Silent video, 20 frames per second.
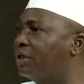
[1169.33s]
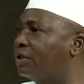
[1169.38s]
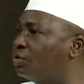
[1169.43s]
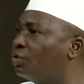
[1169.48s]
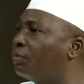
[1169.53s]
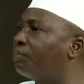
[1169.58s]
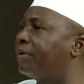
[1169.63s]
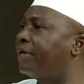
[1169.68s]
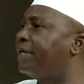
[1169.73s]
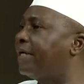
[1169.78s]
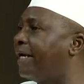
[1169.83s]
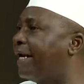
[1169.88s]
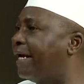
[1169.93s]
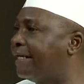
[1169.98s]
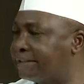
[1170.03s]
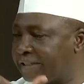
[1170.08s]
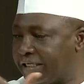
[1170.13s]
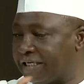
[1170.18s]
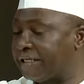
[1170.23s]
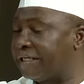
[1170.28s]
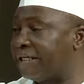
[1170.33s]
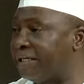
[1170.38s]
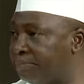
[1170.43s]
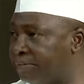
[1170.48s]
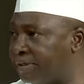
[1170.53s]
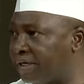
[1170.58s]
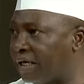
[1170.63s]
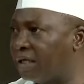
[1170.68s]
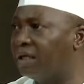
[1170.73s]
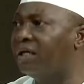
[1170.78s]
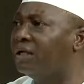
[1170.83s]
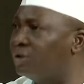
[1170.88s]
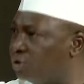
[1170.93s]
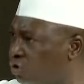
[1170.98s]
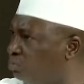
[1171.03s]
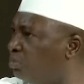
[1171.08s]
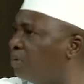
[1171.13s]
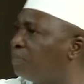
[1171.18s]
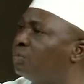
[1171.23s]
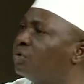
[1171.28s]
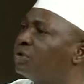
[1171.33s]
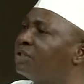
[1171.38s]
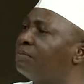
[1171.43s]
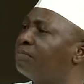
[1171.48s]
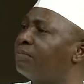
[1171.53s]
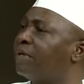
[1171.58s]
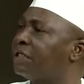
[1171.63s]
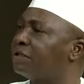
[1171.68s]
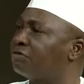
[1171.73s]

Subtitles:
to penalize a criminal should be put in place for